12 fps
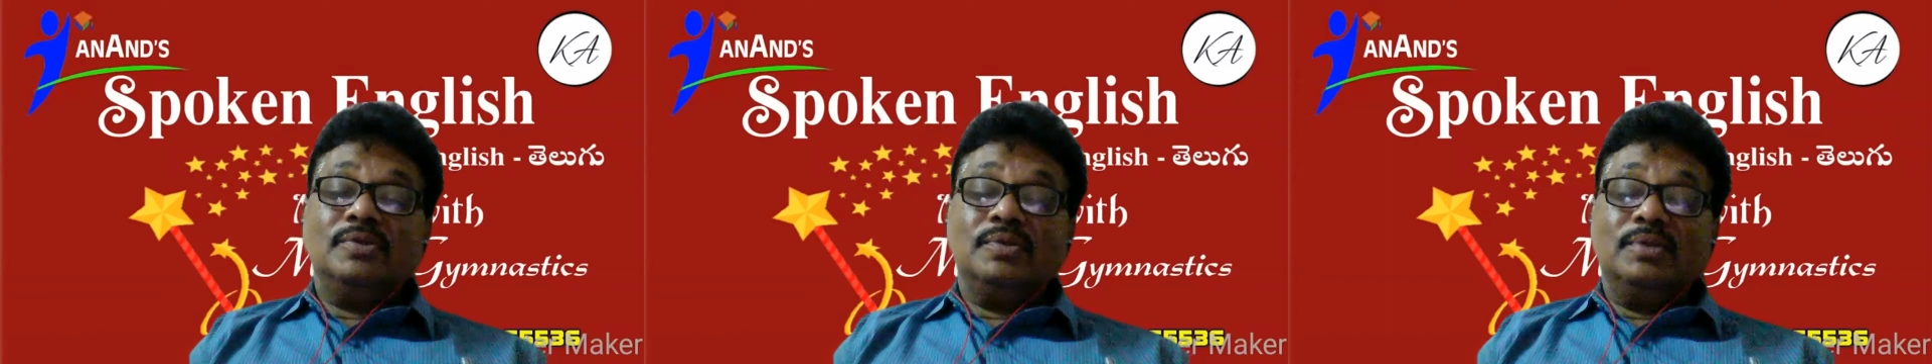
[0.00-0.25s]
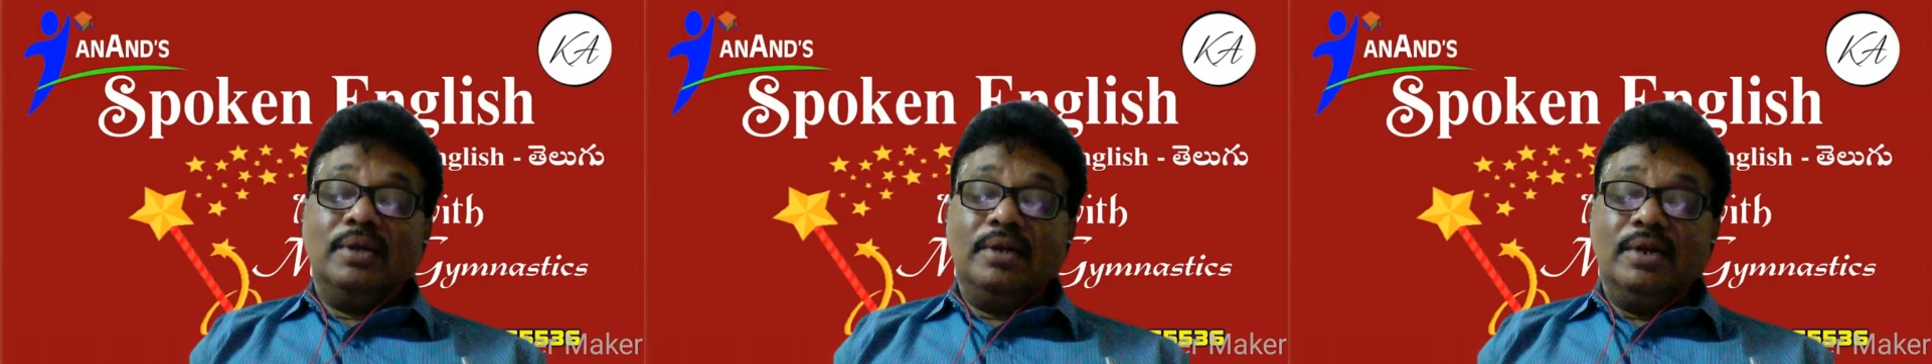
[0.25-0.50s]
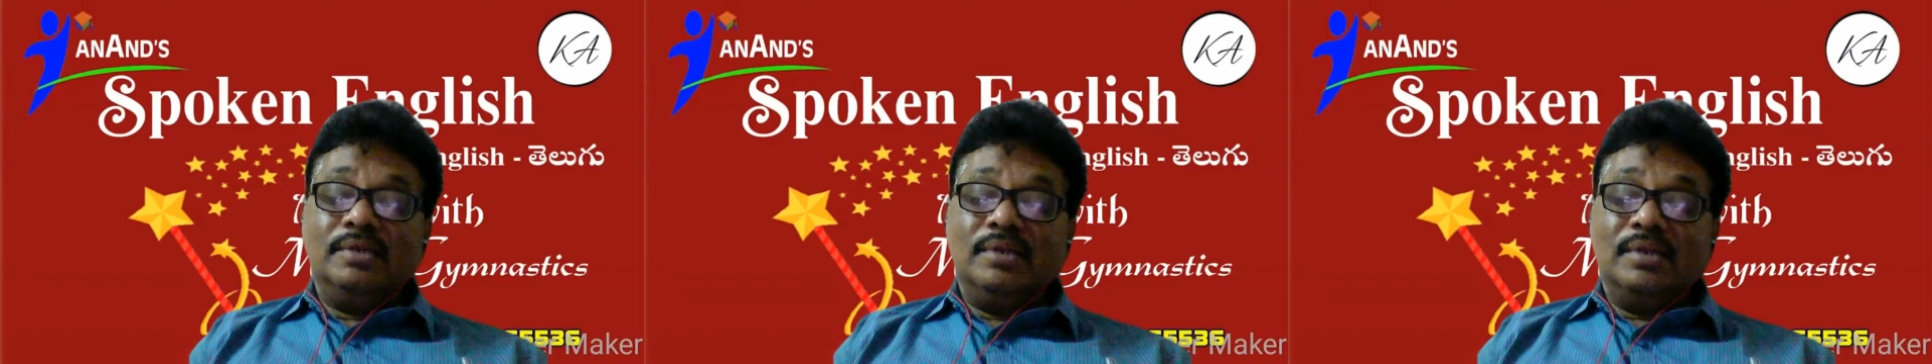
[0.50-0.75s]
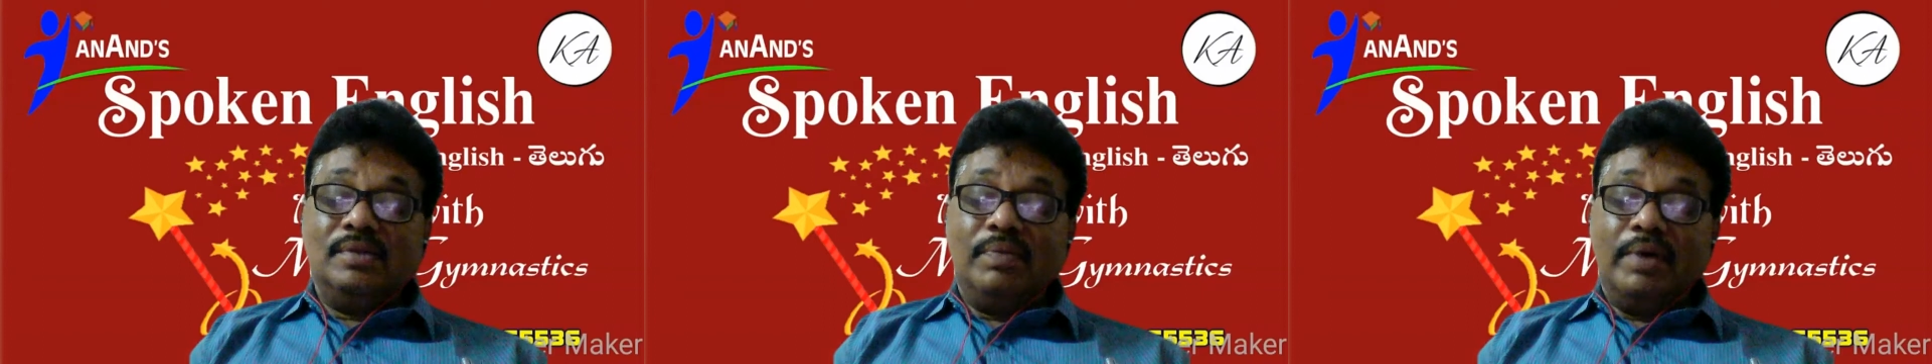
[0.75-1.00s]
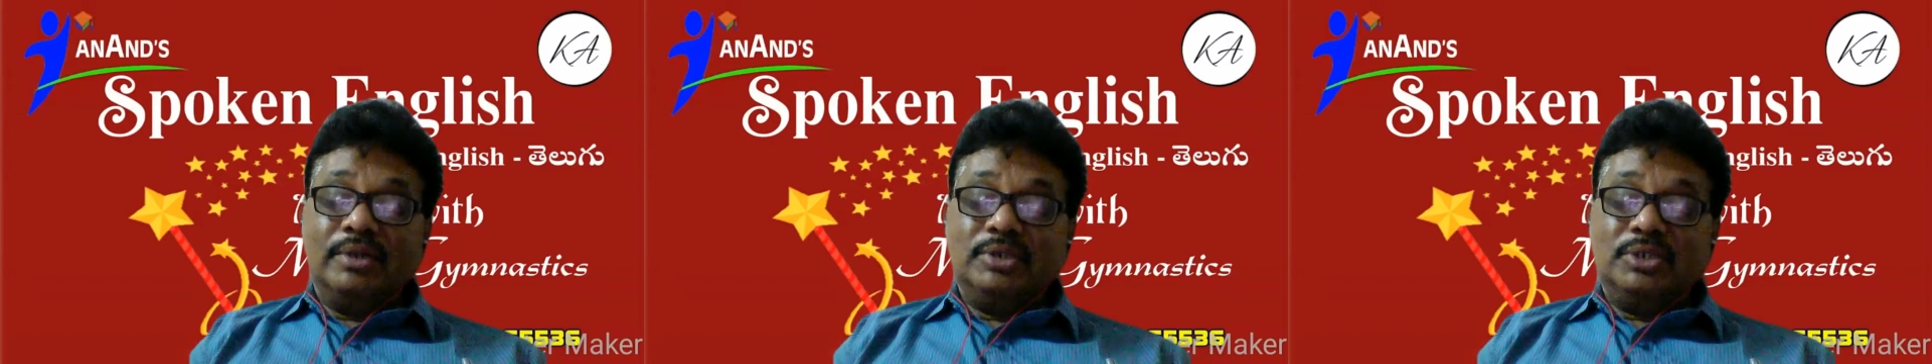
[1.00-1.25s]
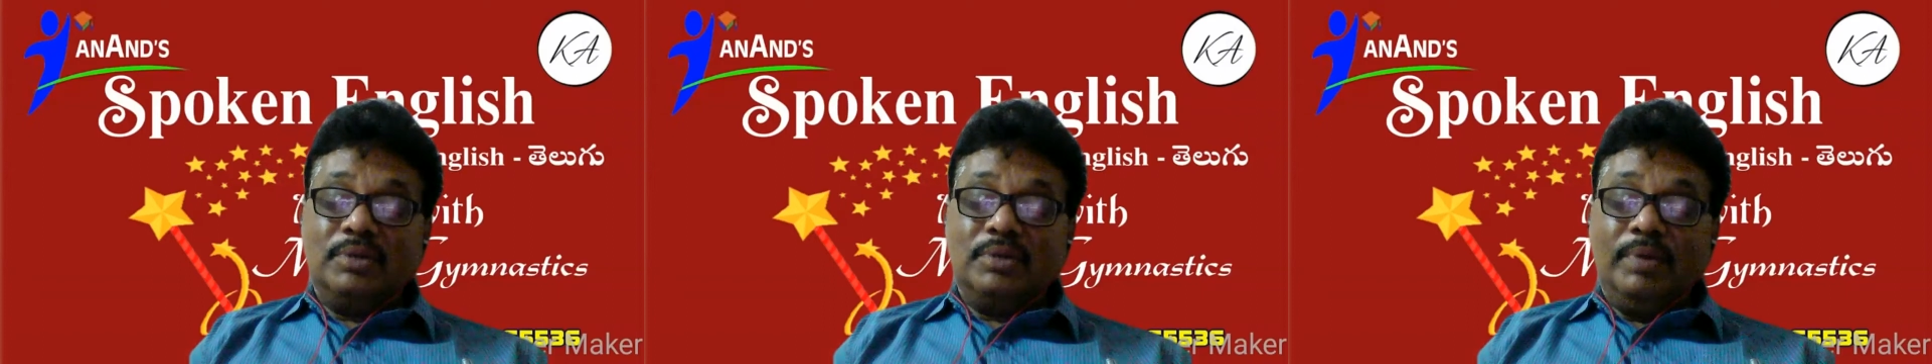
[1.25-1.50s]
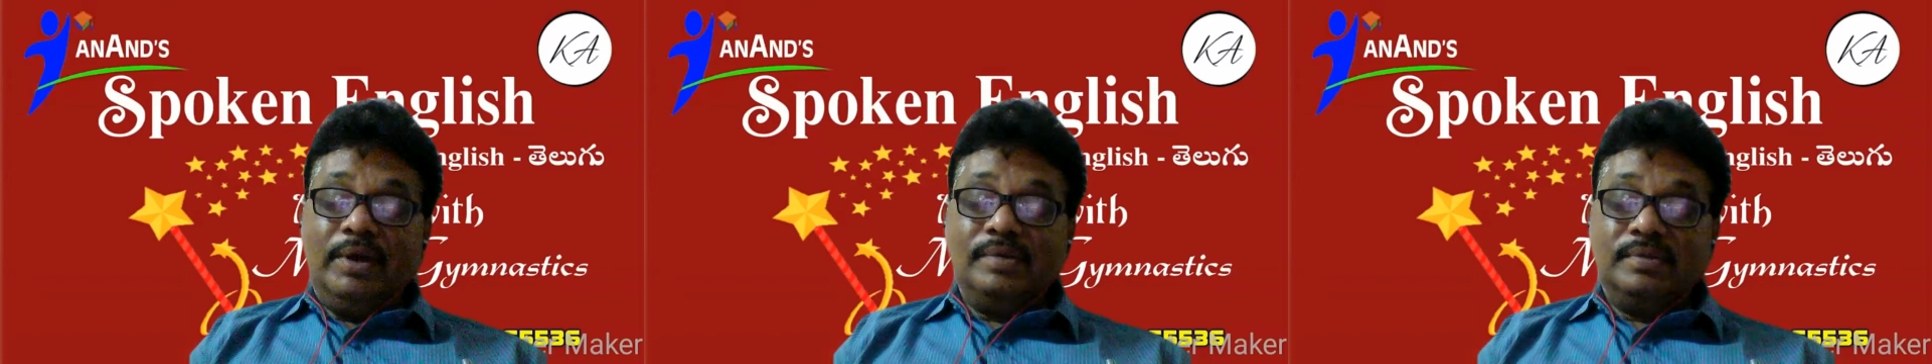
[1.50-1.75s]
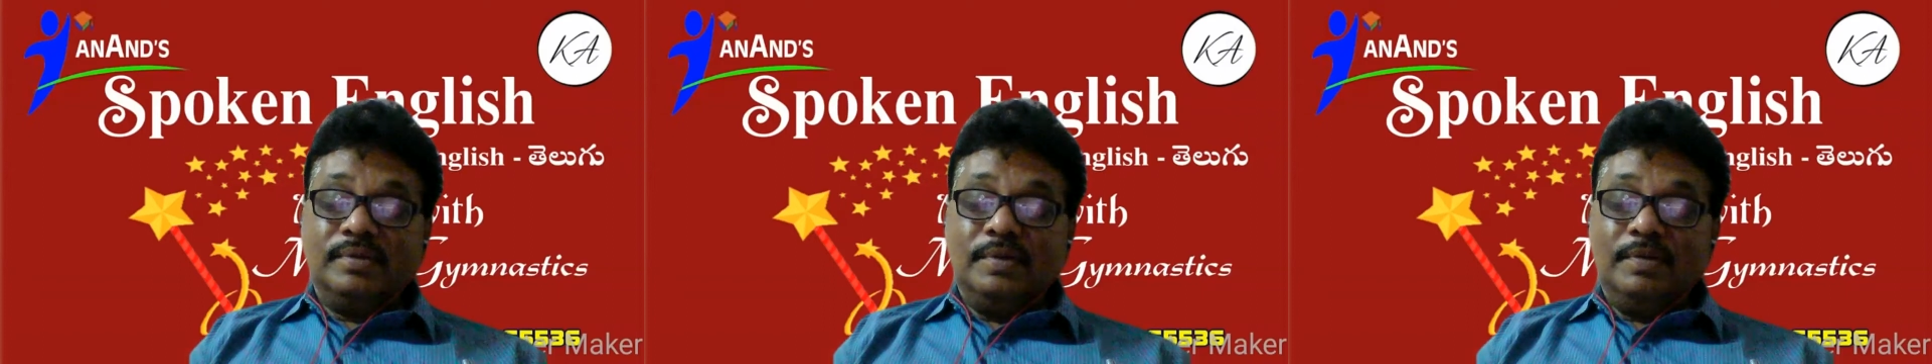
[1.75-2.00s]
Sentences of action
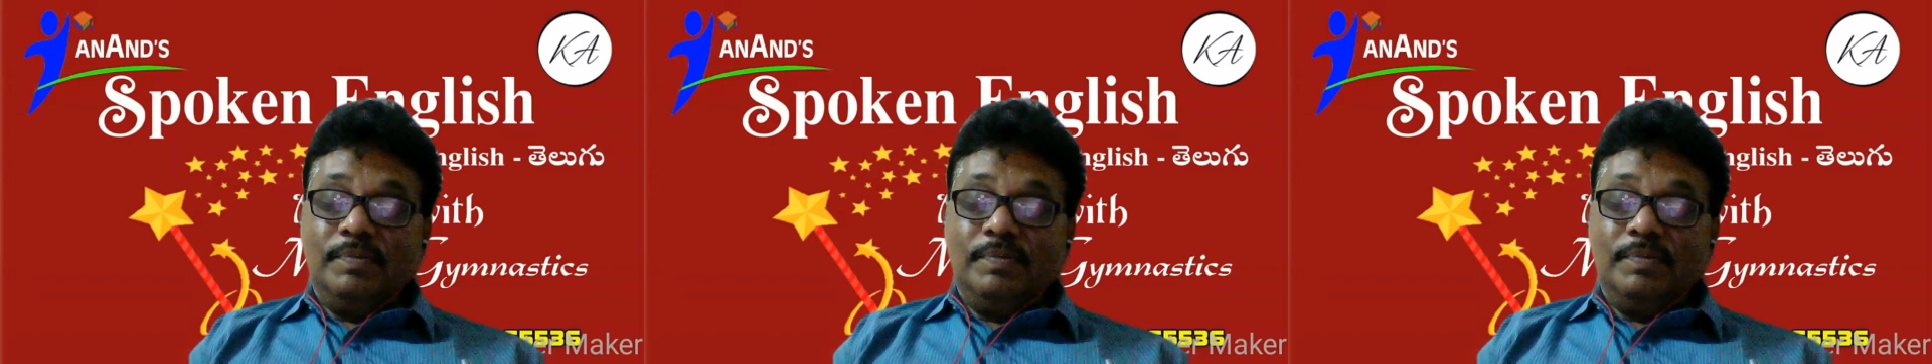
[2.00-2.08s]
means,